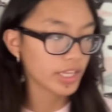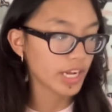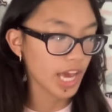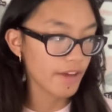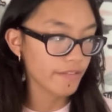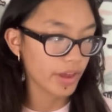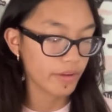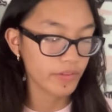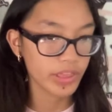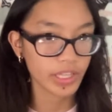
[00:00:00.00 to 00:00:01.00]
then I have
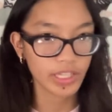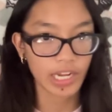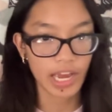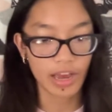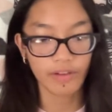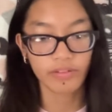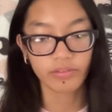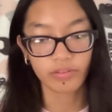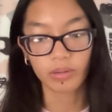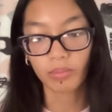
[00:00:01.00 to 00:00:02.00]
everything that I
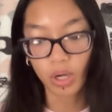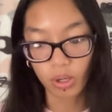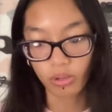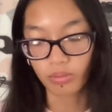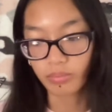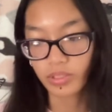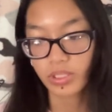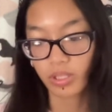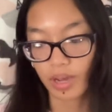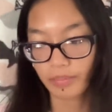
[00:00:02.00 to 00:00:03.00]
have from home.
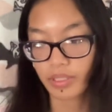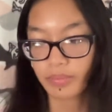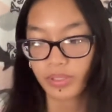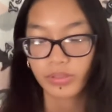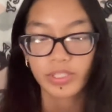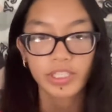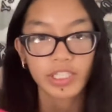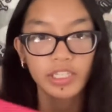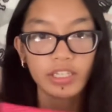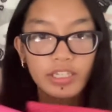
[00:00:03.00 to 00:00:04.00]
So I'm gonna be
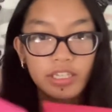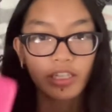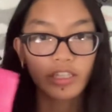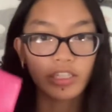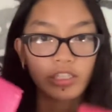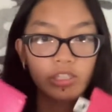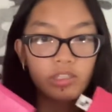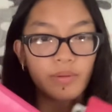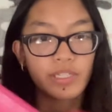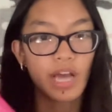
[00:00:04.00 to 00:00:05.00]
using these
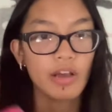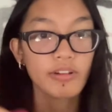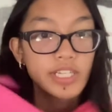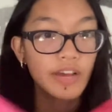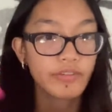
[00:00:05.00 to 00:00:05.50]
two pens. I always have